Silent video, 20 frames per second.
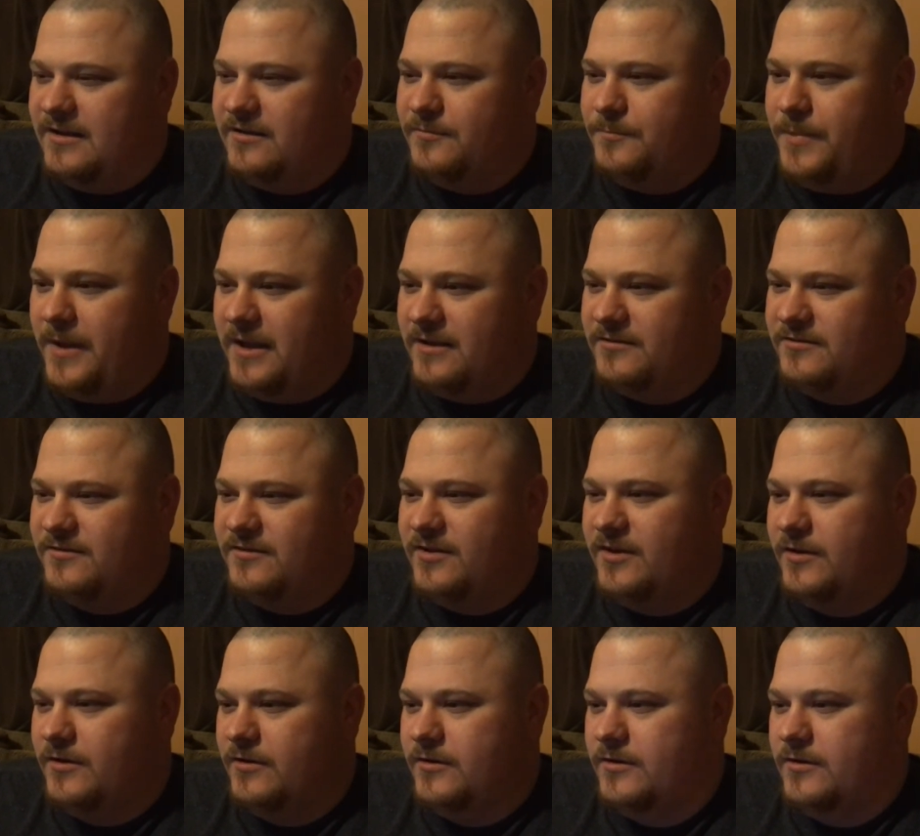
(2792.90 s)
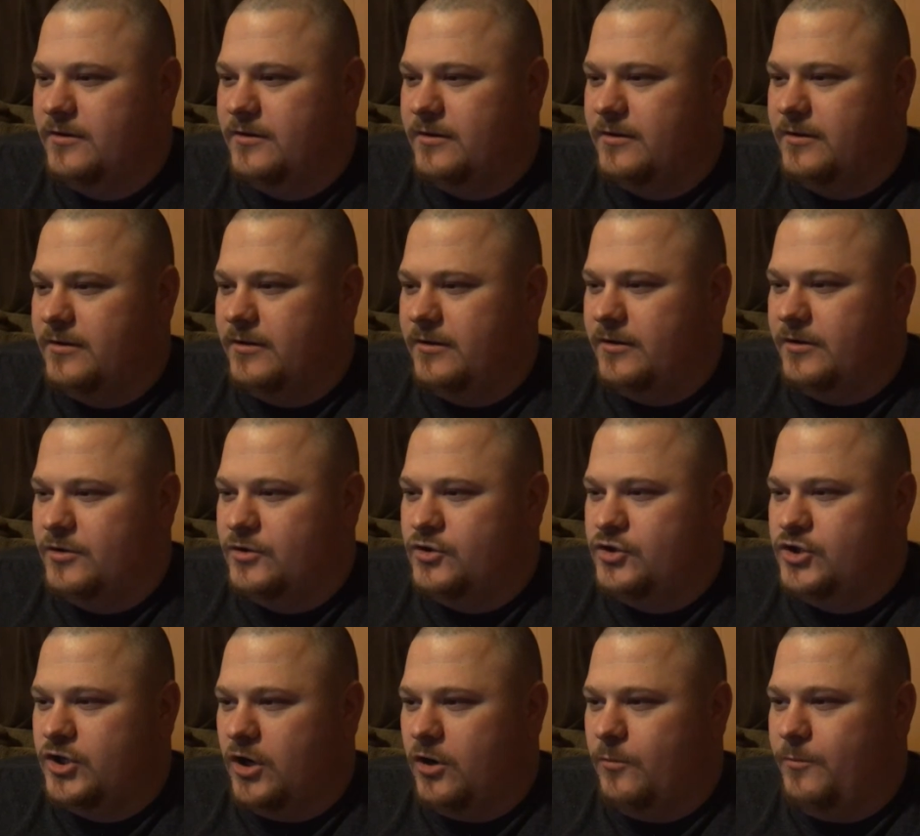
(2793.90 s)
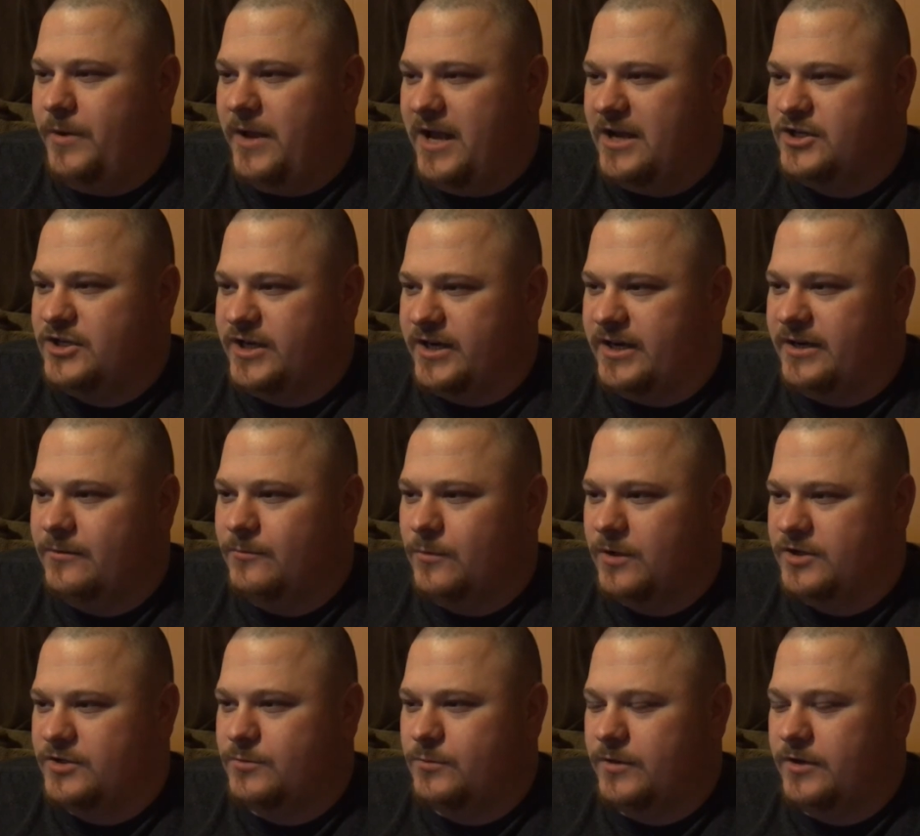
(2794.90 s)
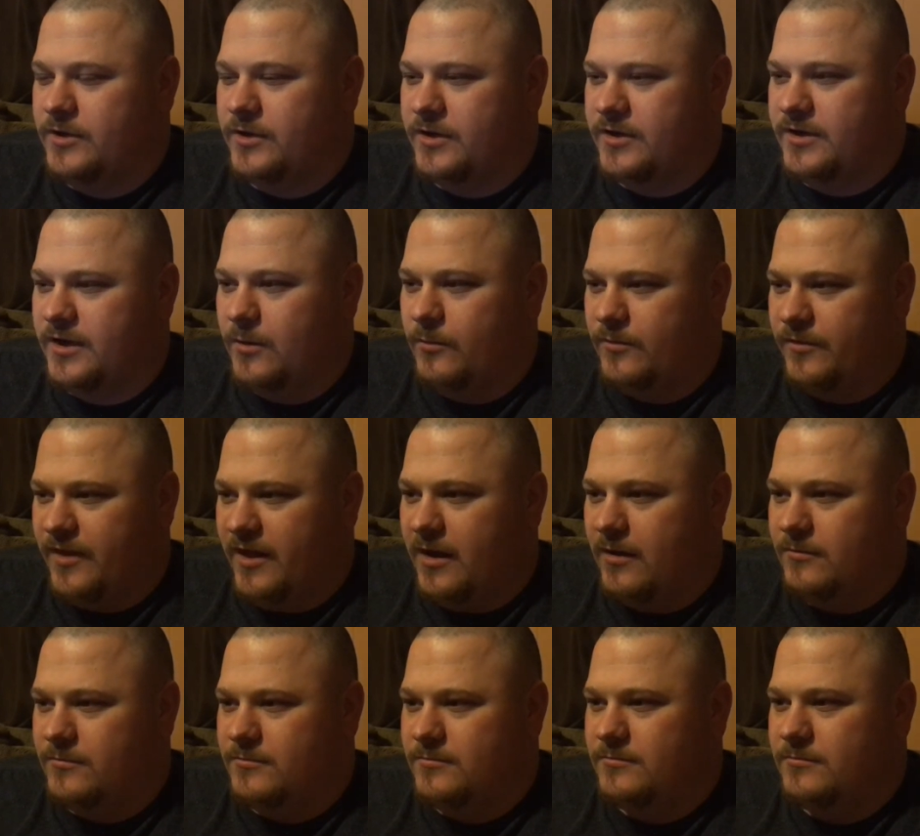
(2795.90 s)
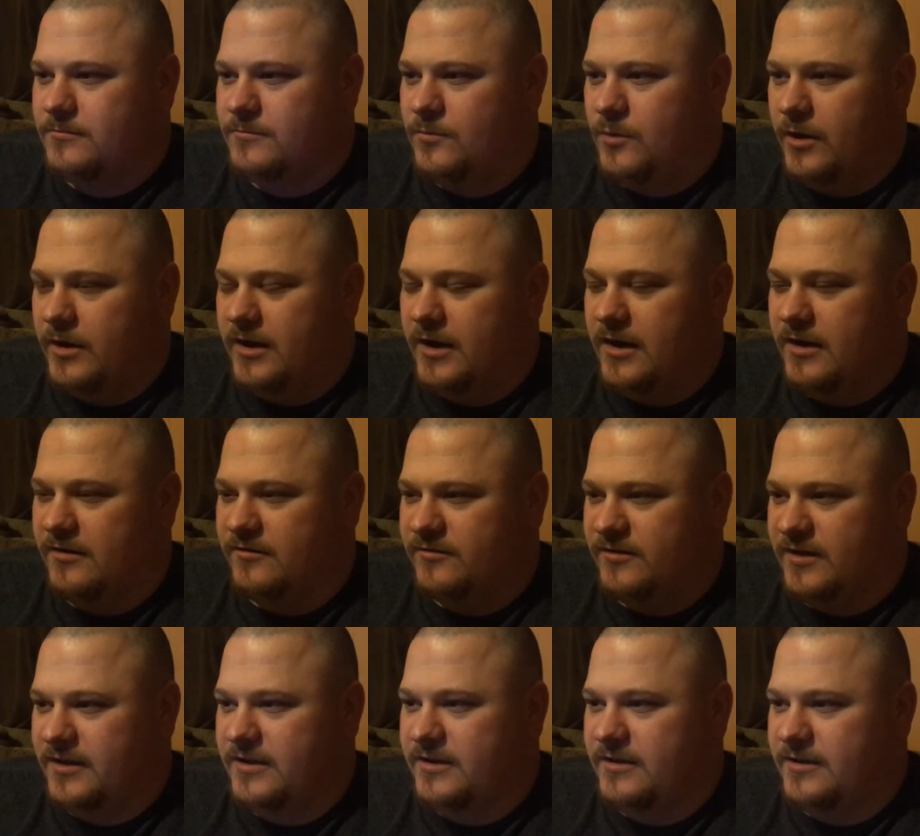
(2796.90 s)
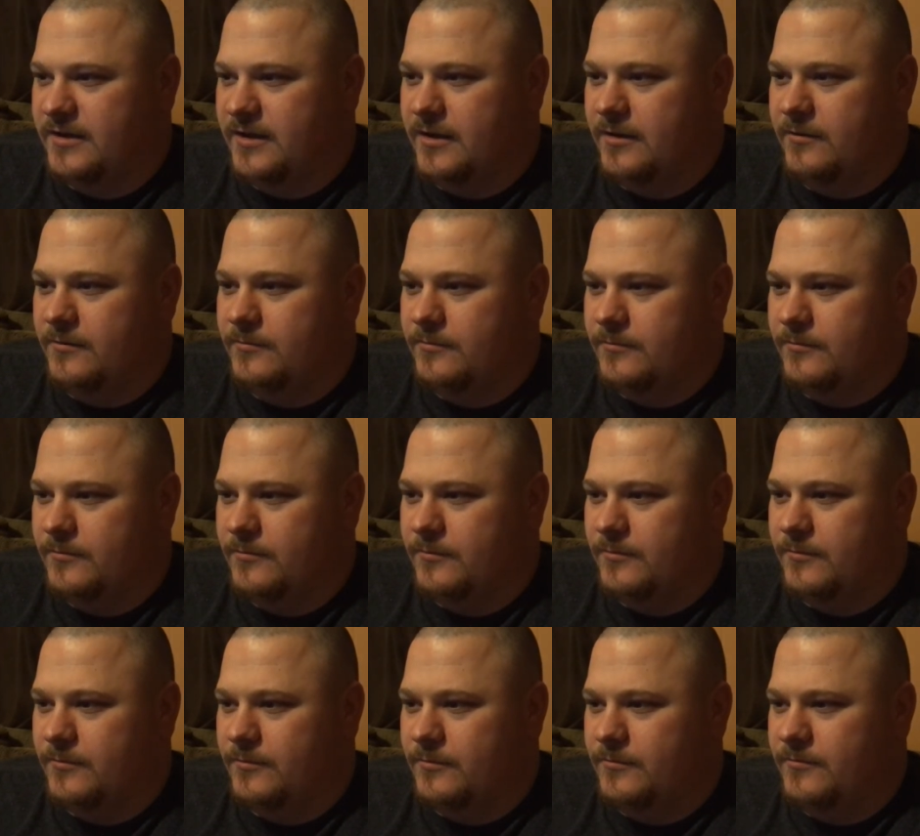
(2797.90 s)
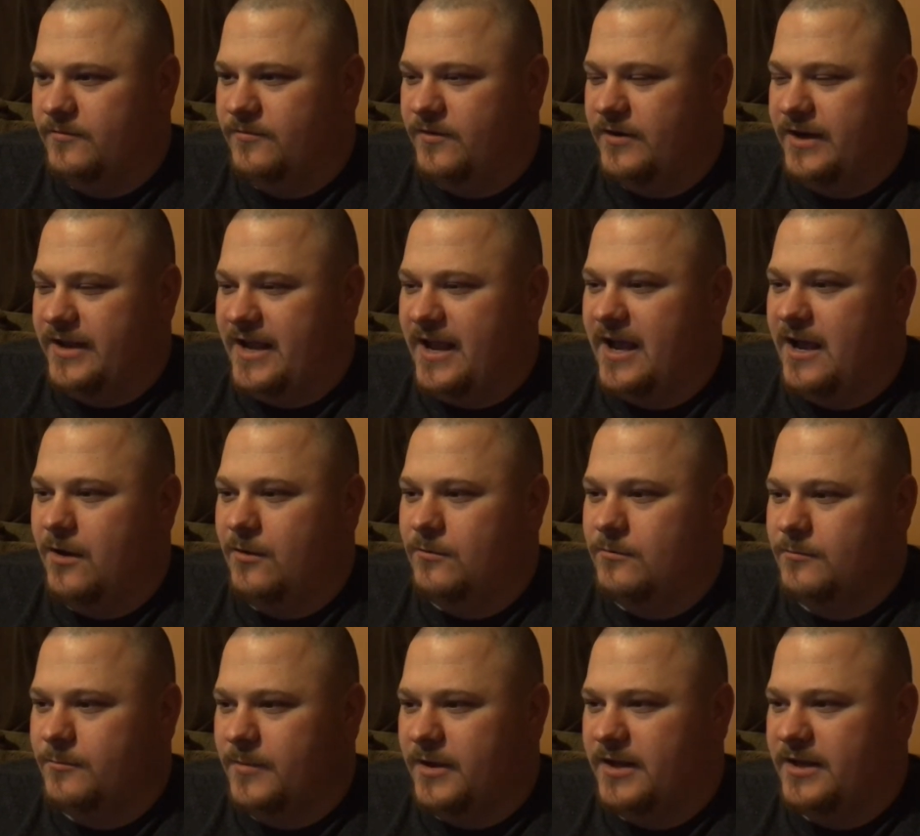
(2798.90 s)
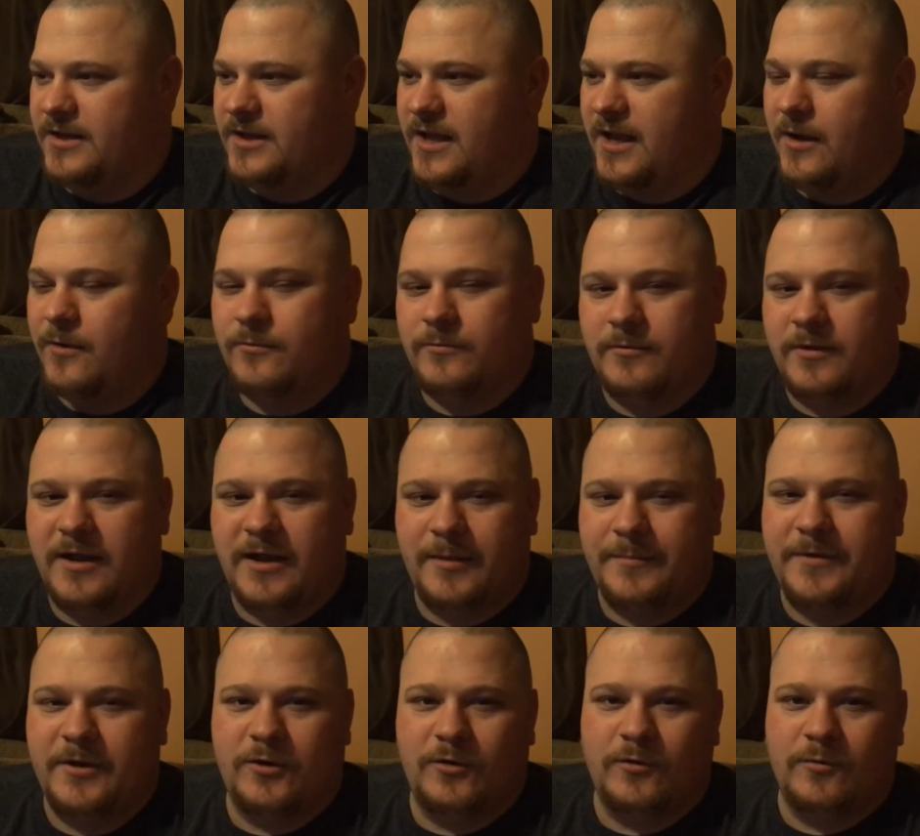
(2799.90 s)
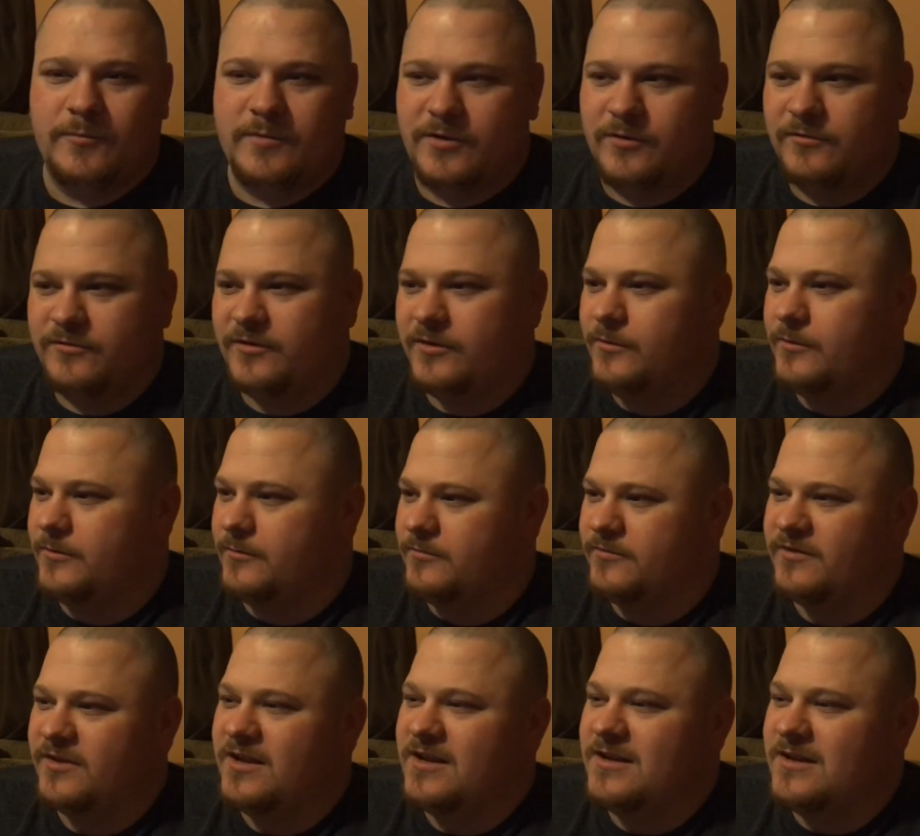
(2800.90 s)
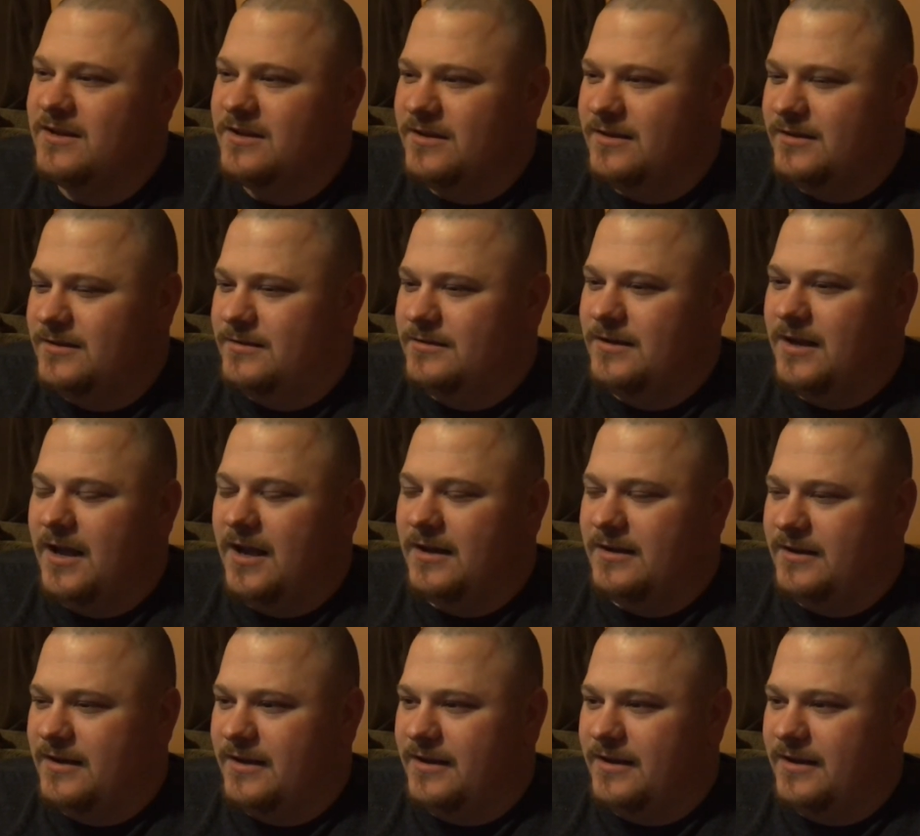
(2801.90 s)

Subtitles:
best Joe Pesci, which we could have done without, quite honestly. You know, funny how, my clown, like I'm here to amuse you. It was not,